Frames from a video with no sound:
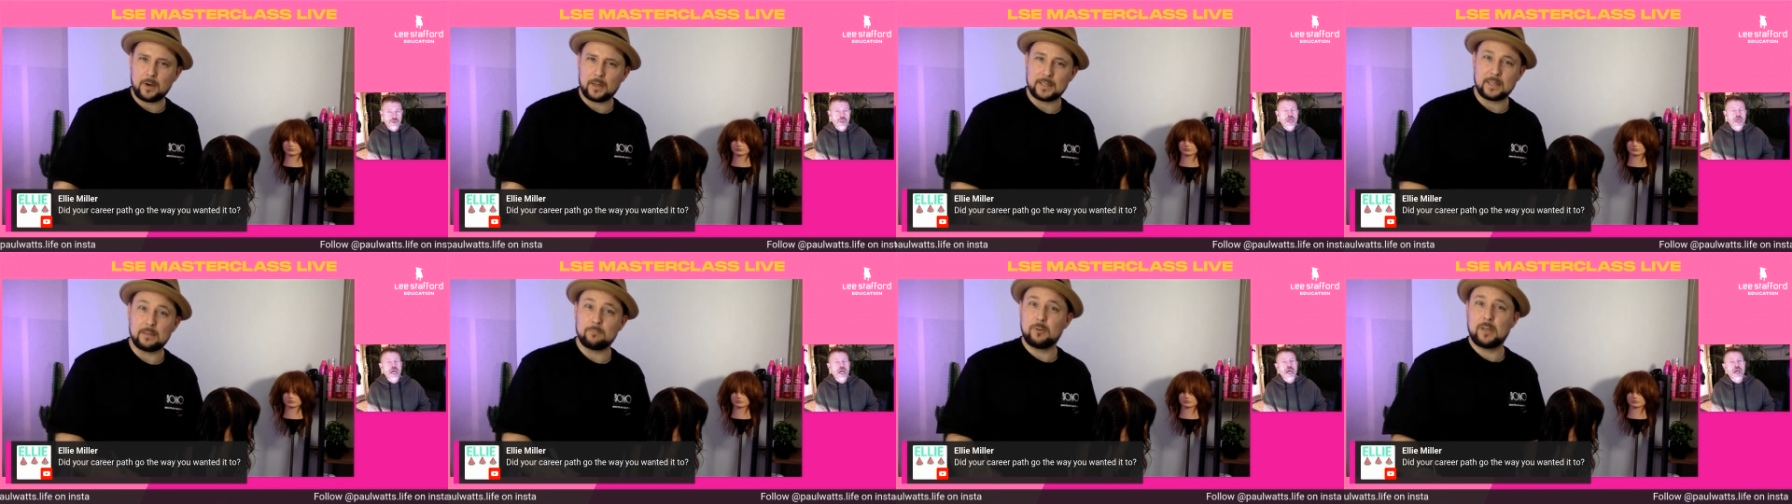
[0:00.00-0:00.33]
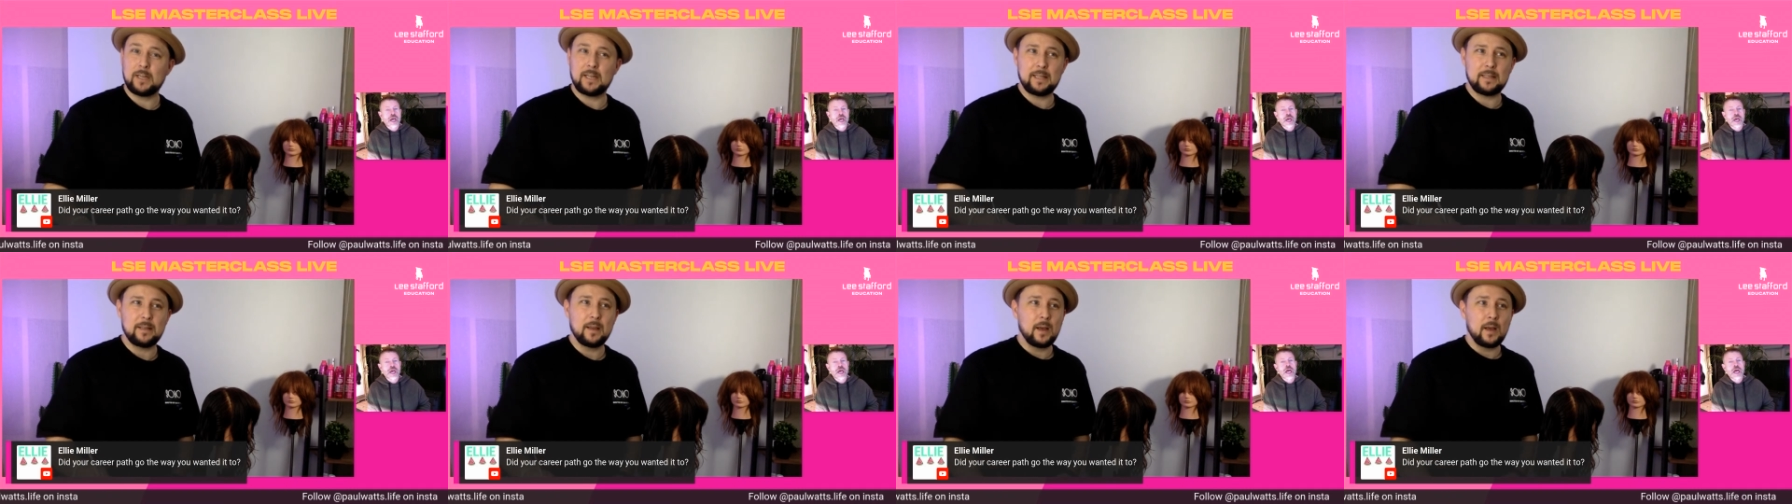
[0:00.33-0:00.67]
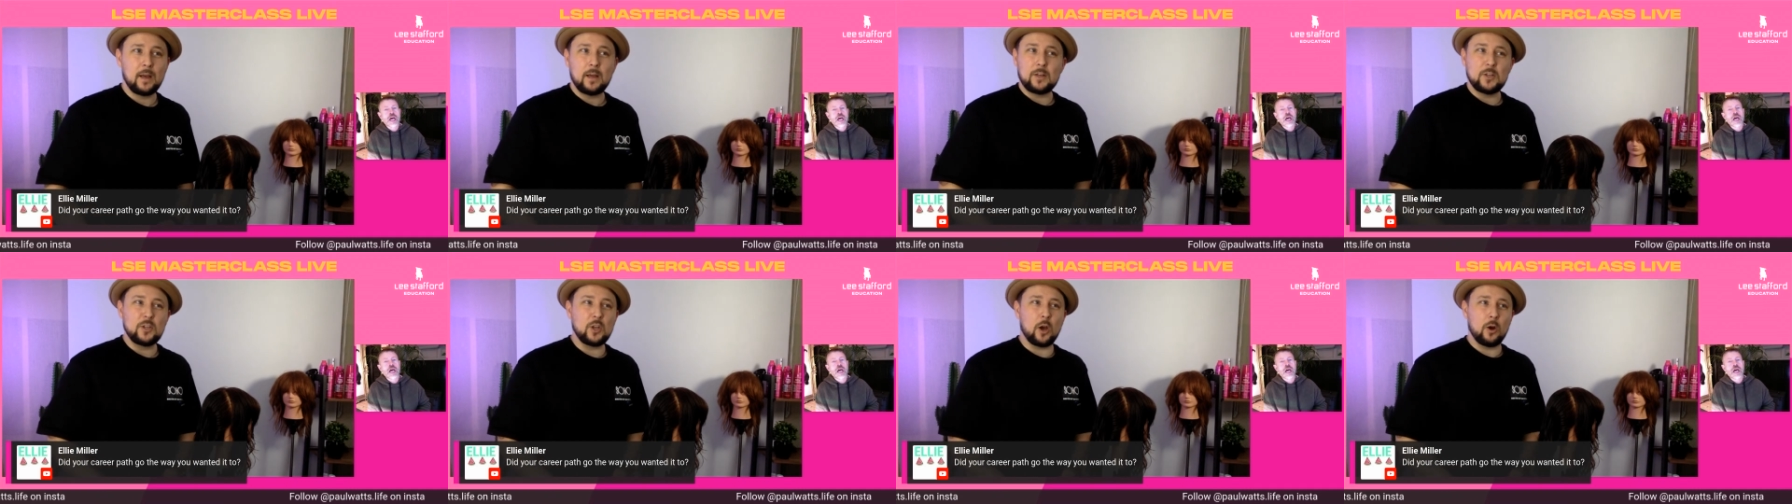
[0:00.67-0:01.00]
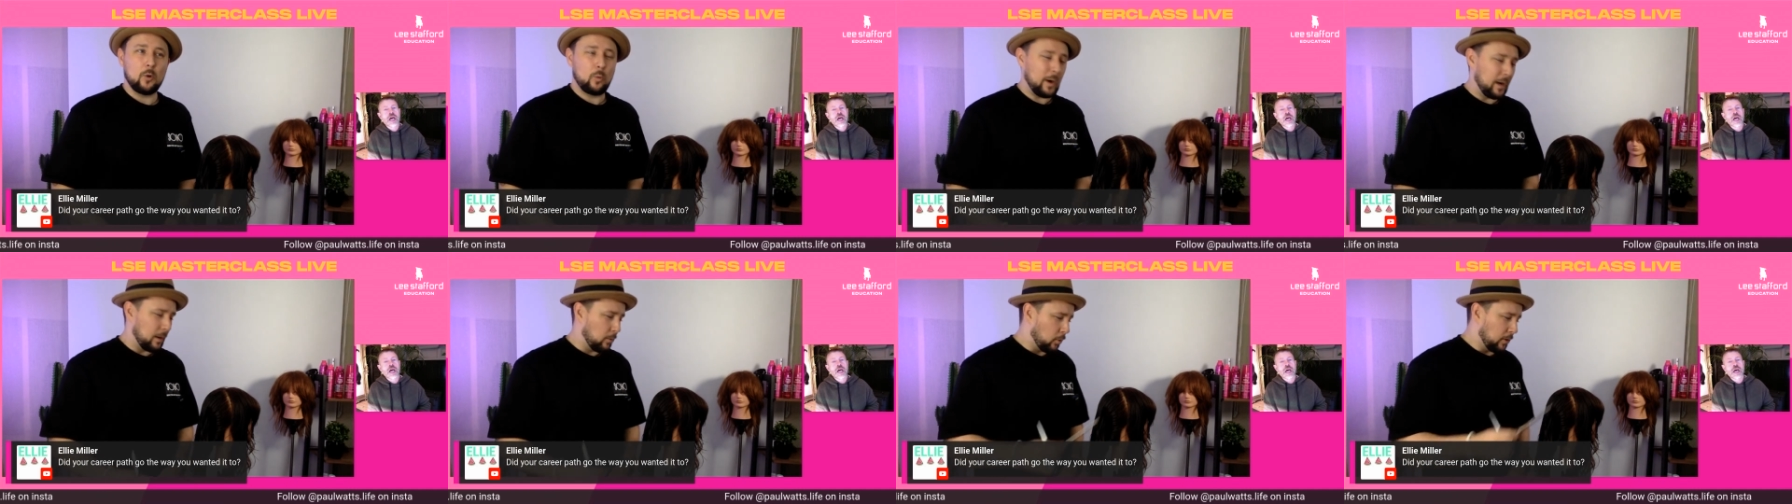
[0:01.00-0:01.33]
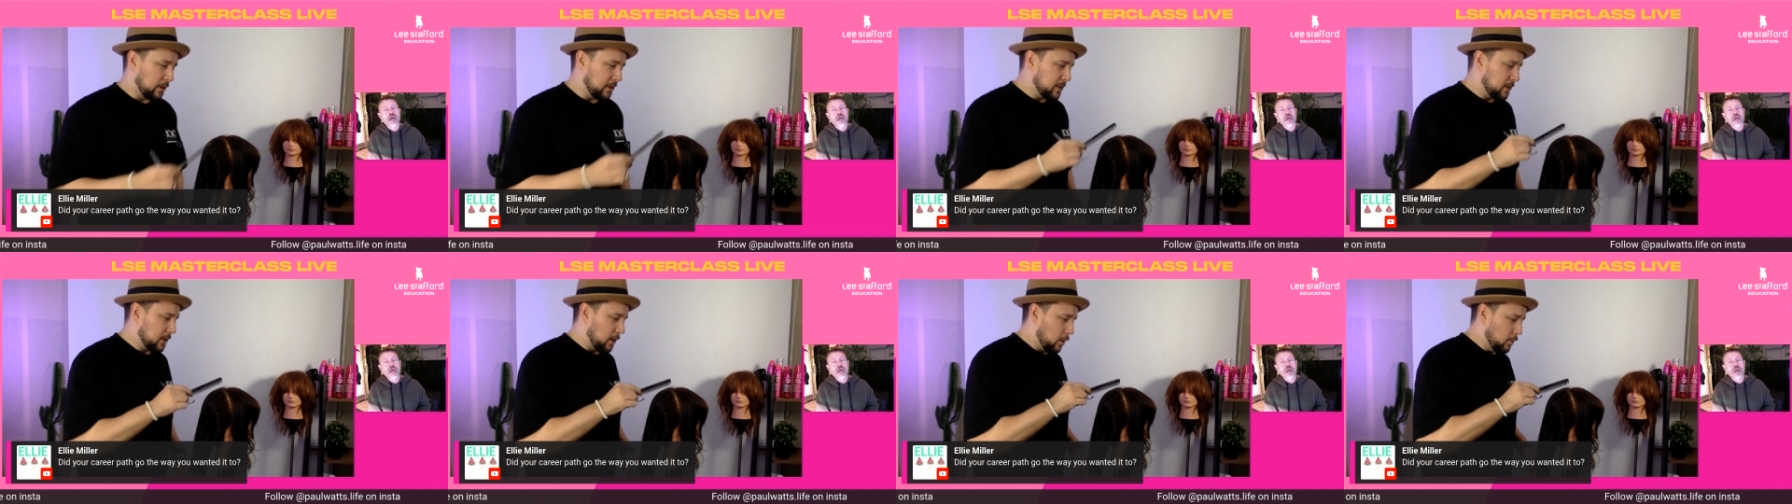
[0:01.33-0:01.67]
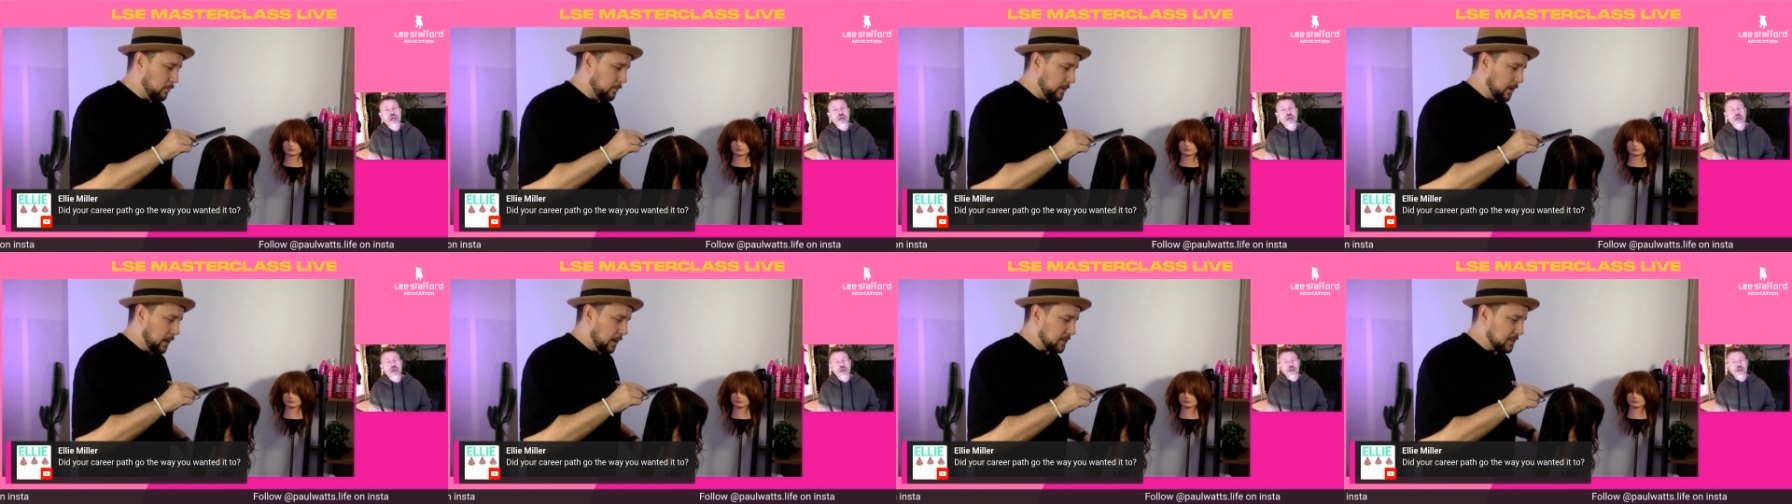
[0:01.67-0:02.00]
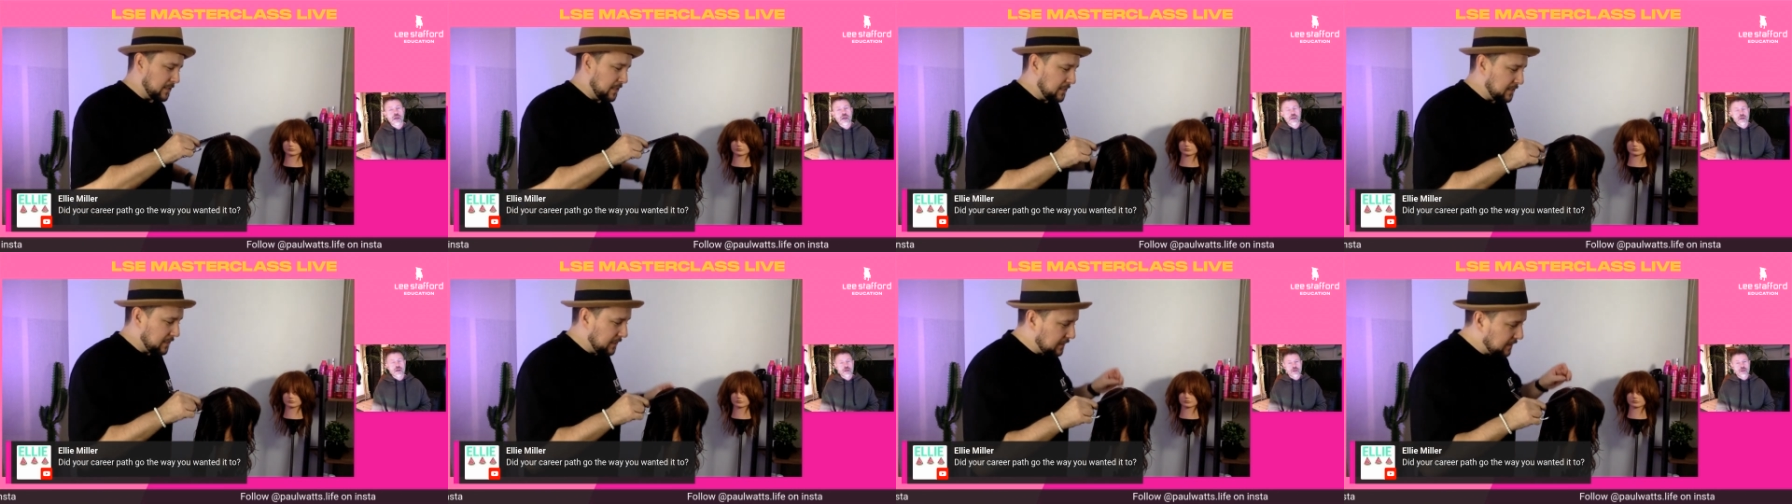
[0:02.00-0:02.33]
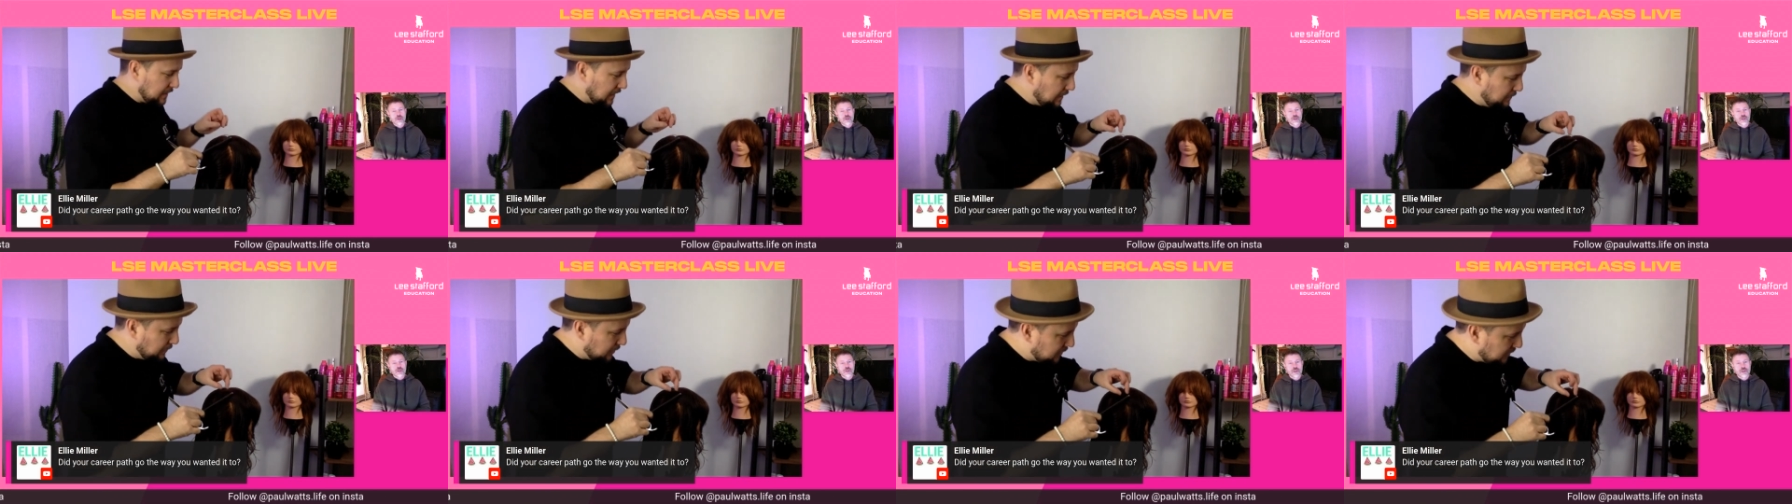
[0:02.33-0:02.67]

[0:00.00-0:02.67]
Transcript: I didn't really know where I wanted to go with an artistic team